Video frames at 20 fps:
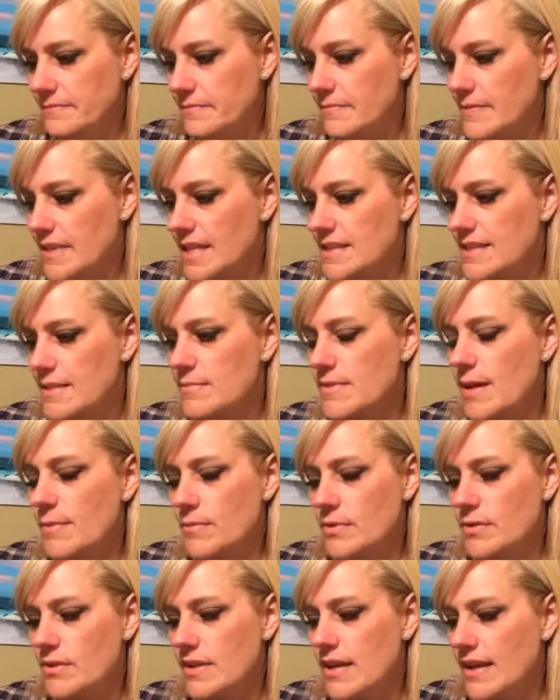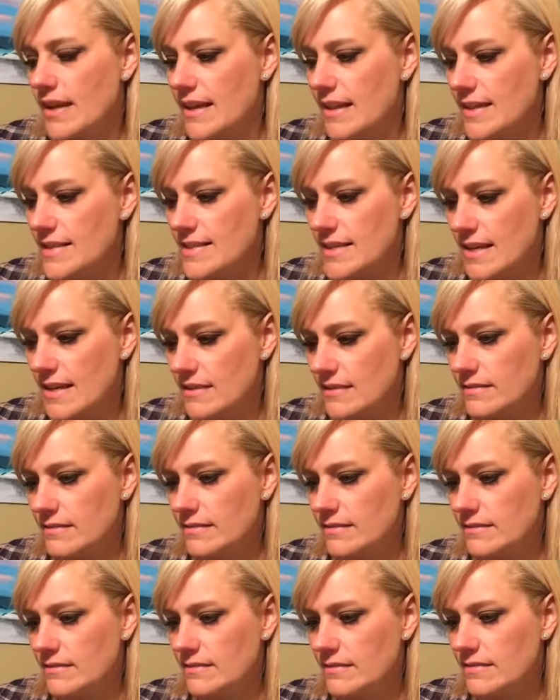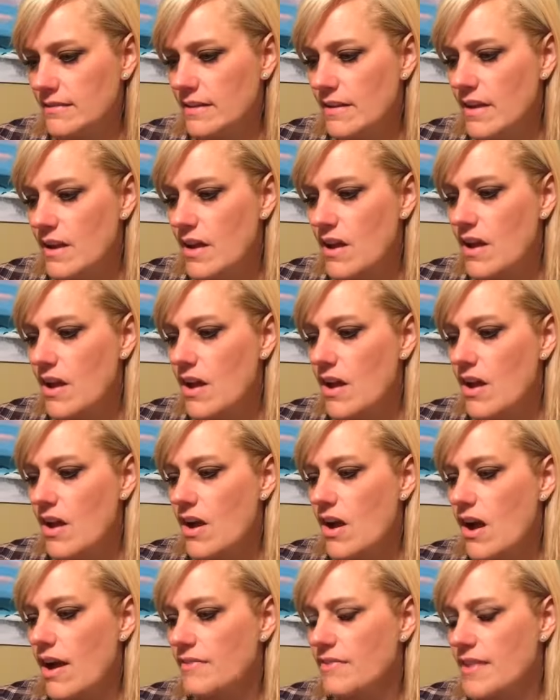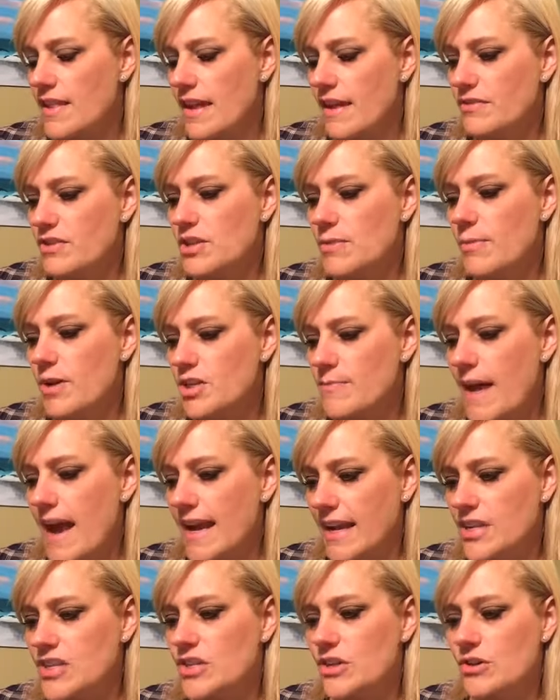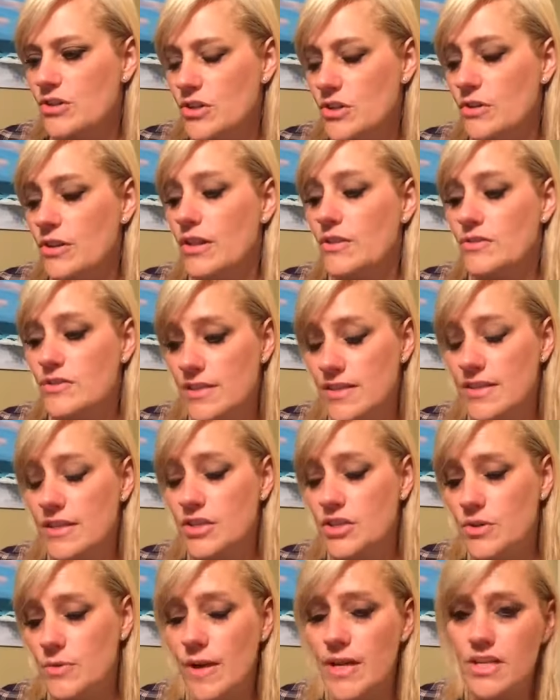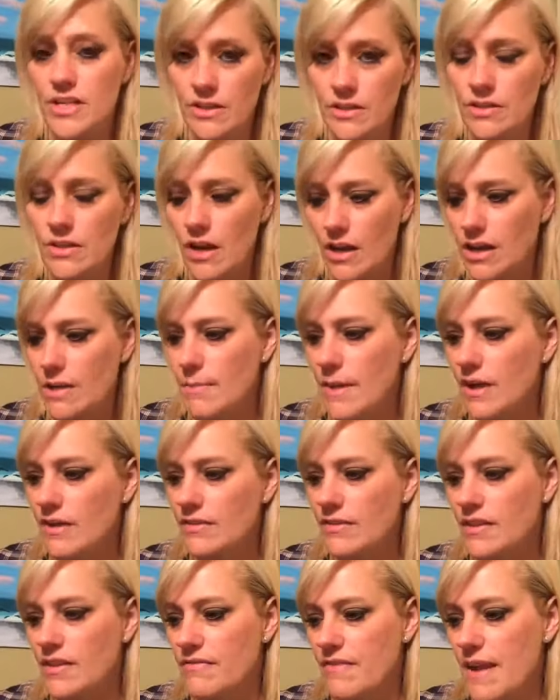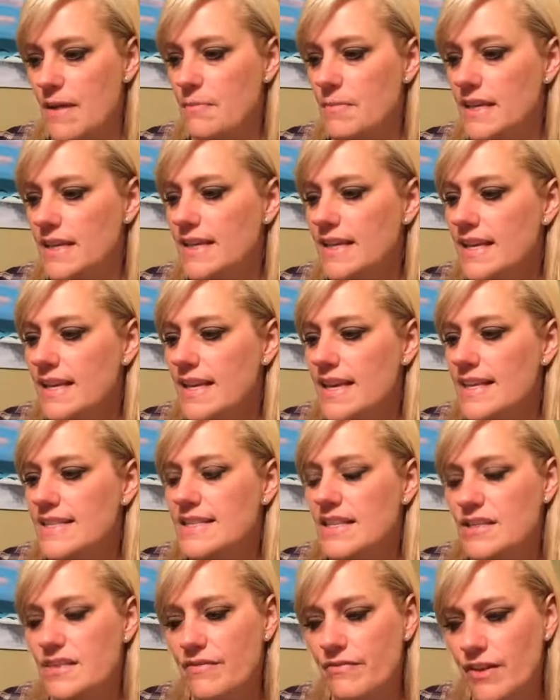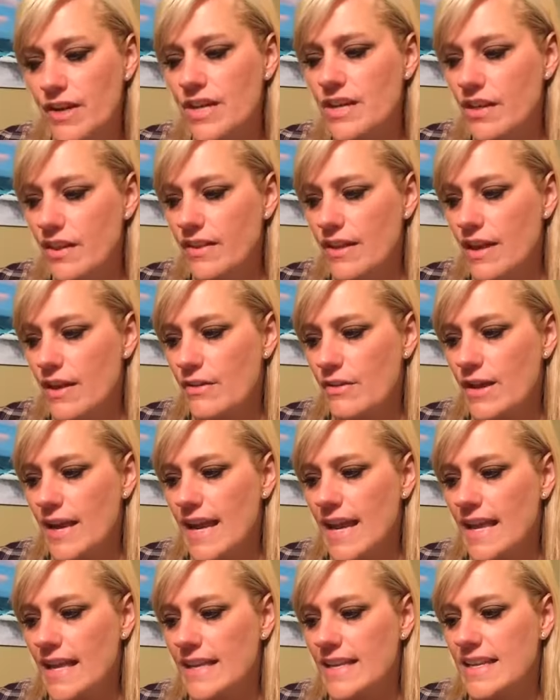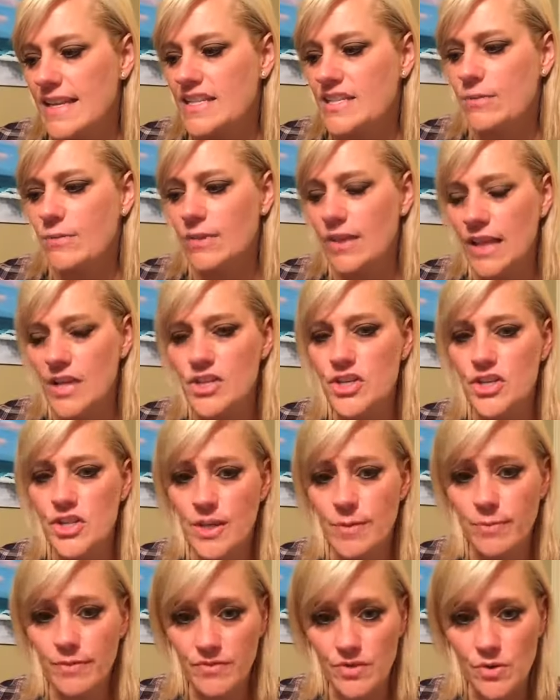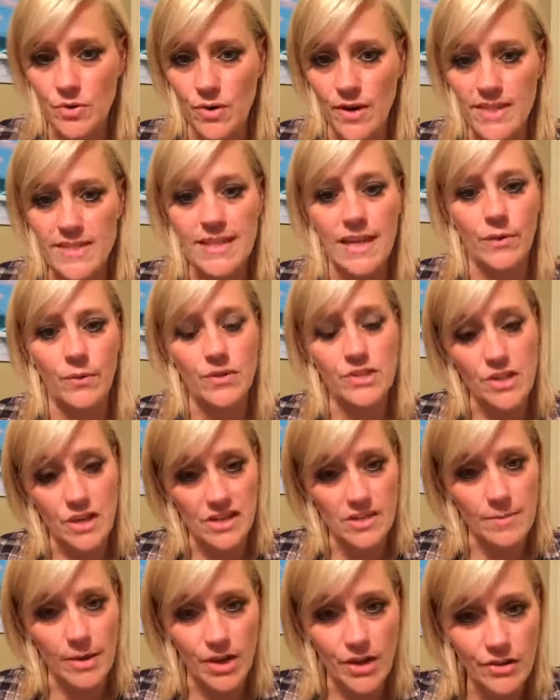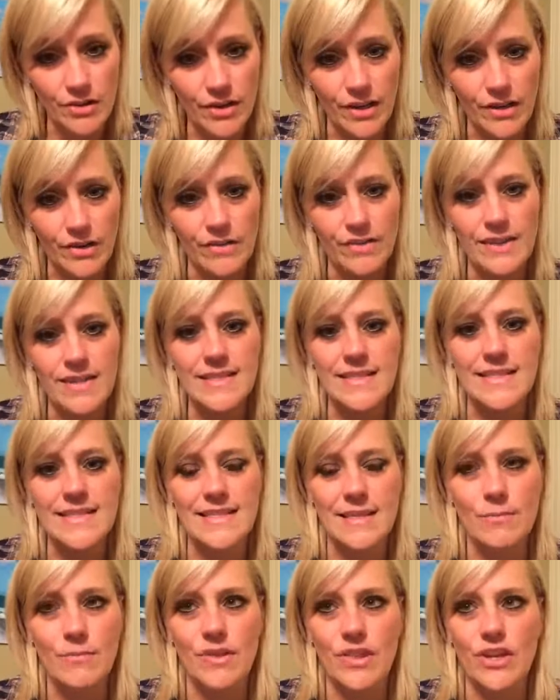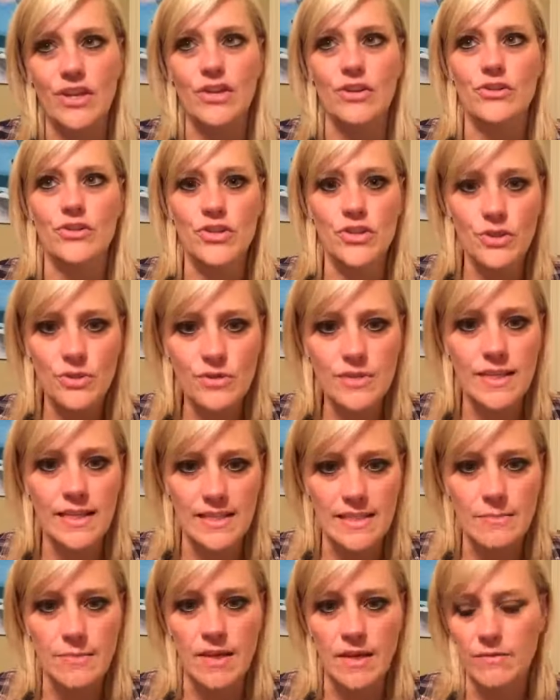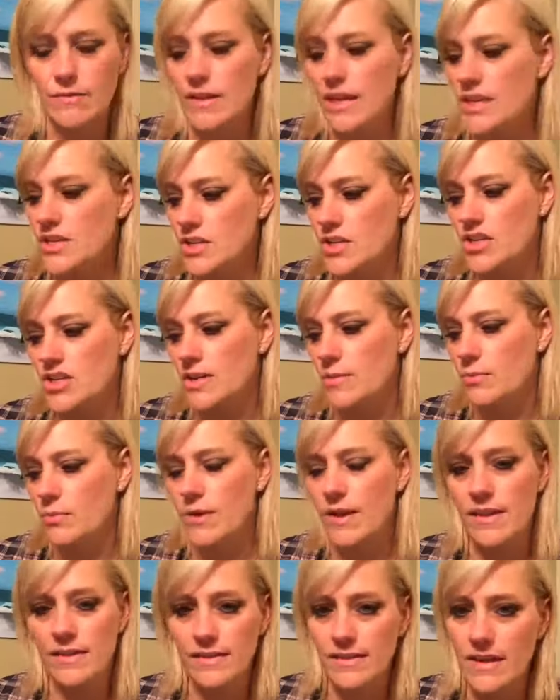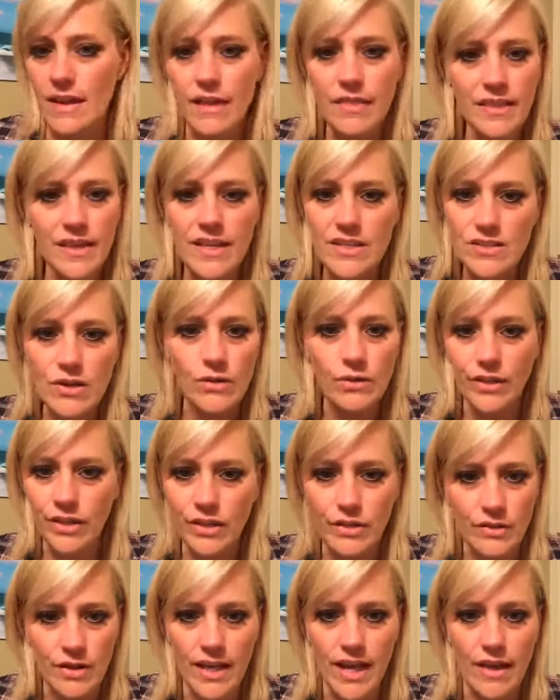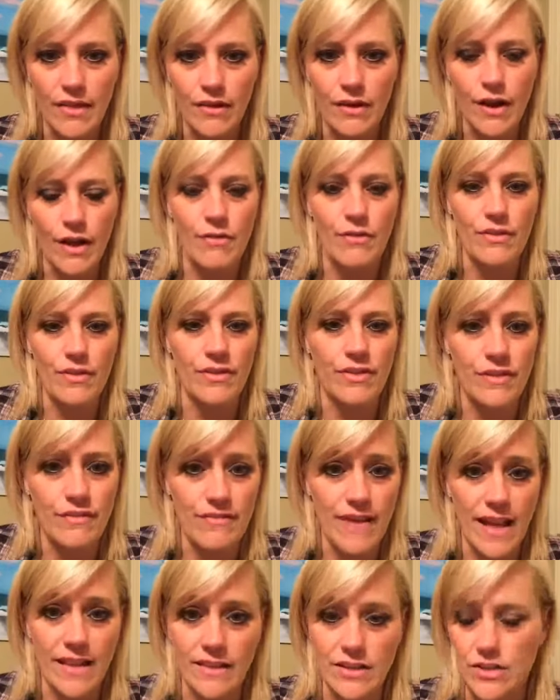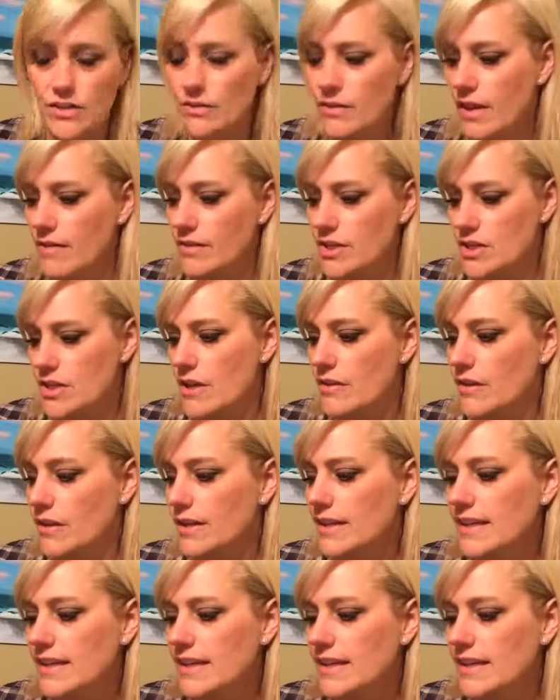Sometimes, let's see. Often they have too much baggage and are too close to the situation, talking about the family. It says a friend, on the other hand, is a relationship of choice, like we talked about earlier. This is someone that you're choosing to be in relationship with. Nothing is holding you together other than the fact that you love each other.